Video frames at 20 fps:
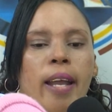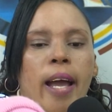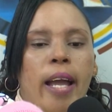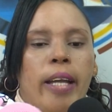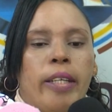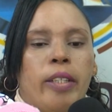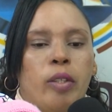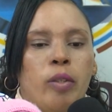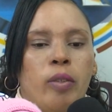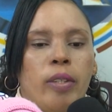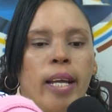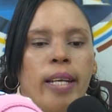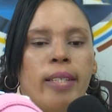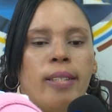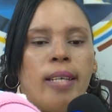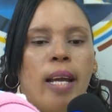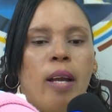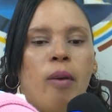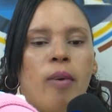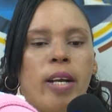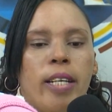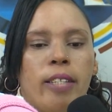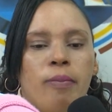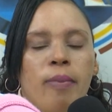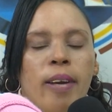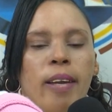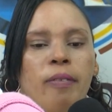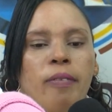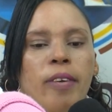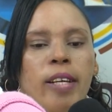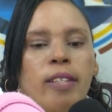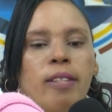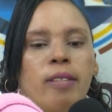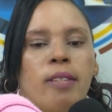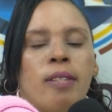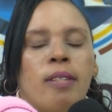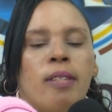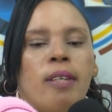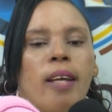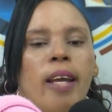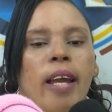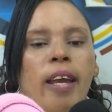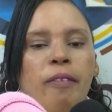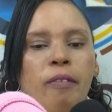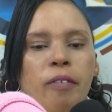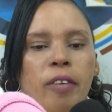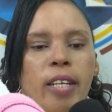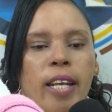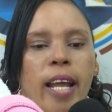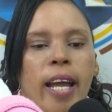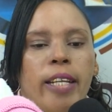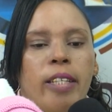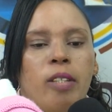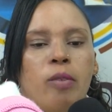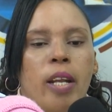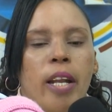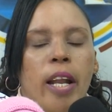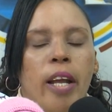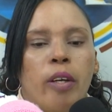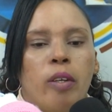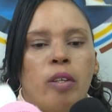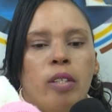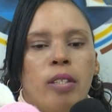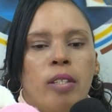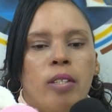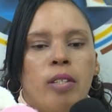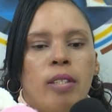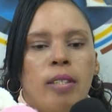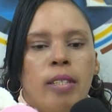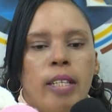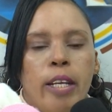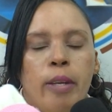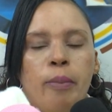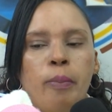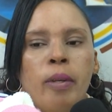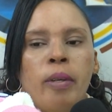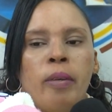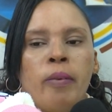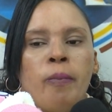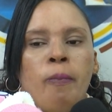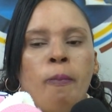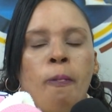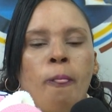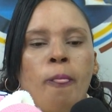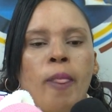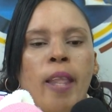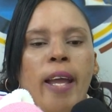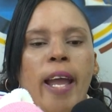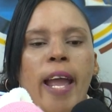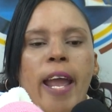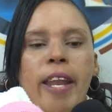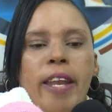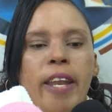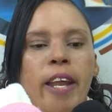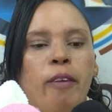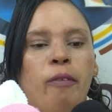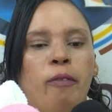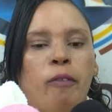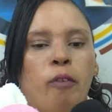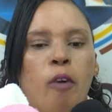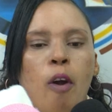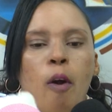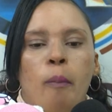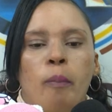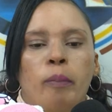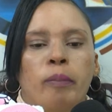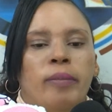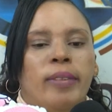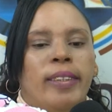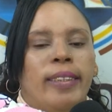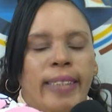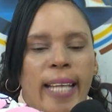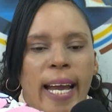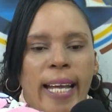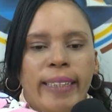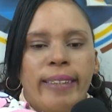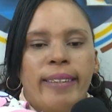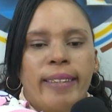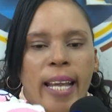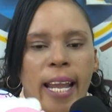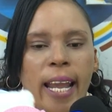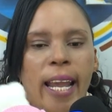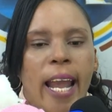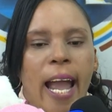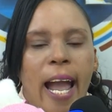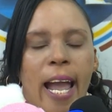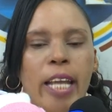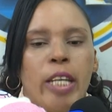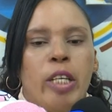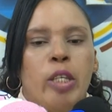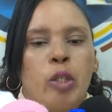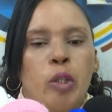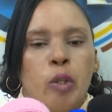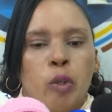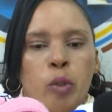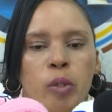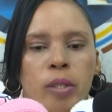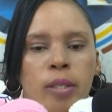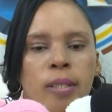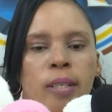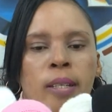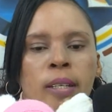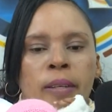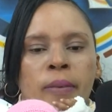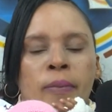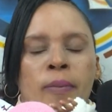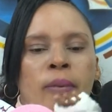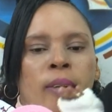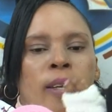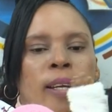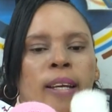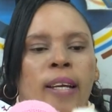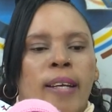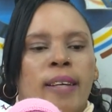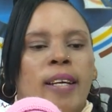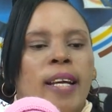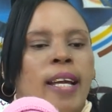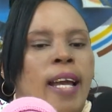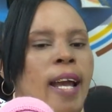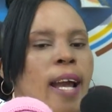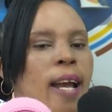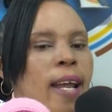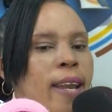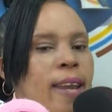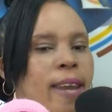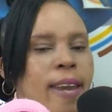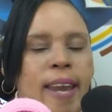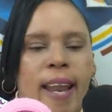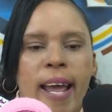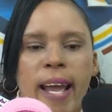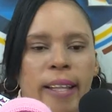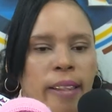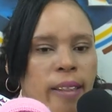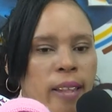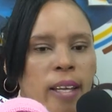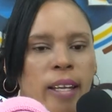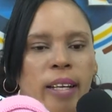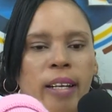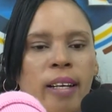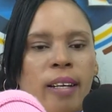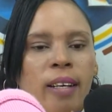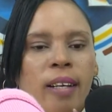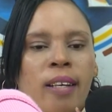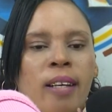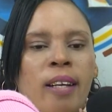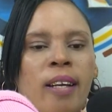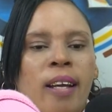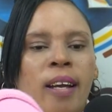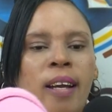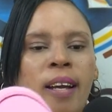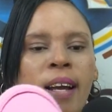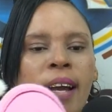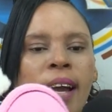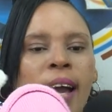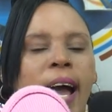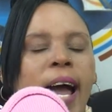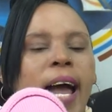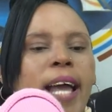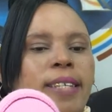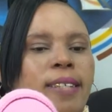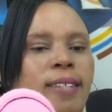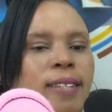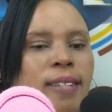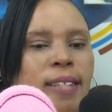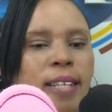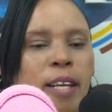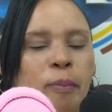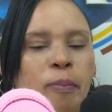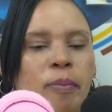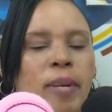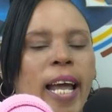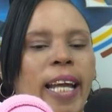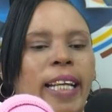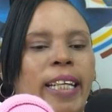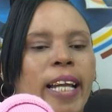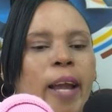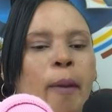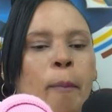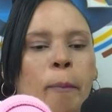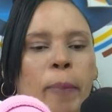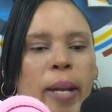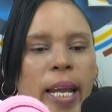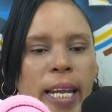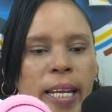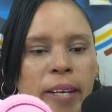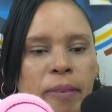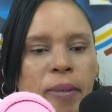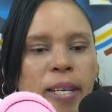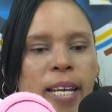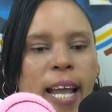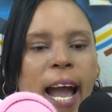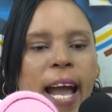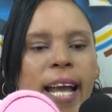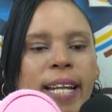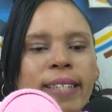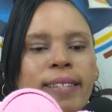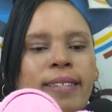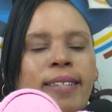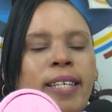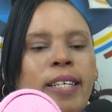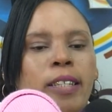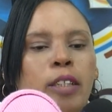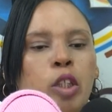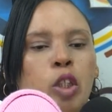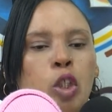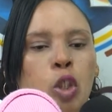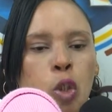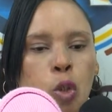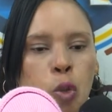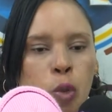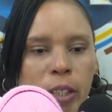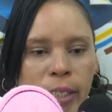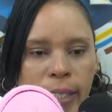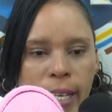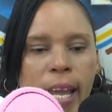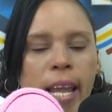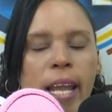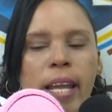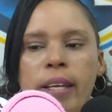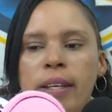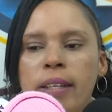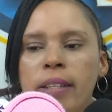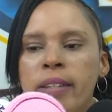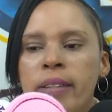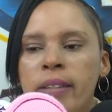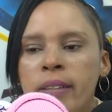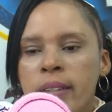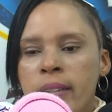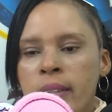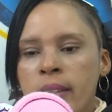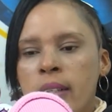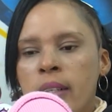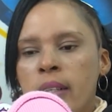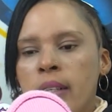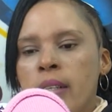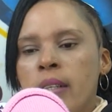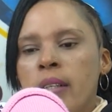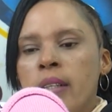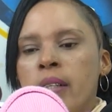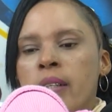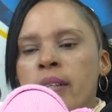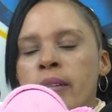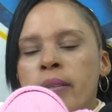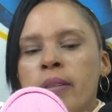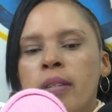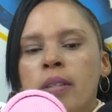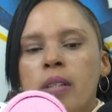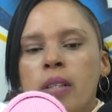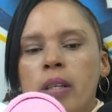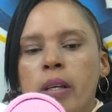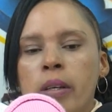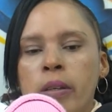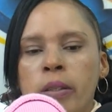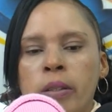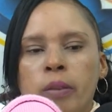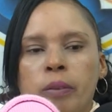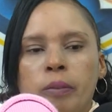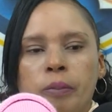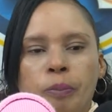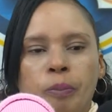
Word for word: I do that. I wash my face every night when I go to sleep. And then from that day, I used nothing. I sleep like a baby until today. Let us clap for Master Jesus.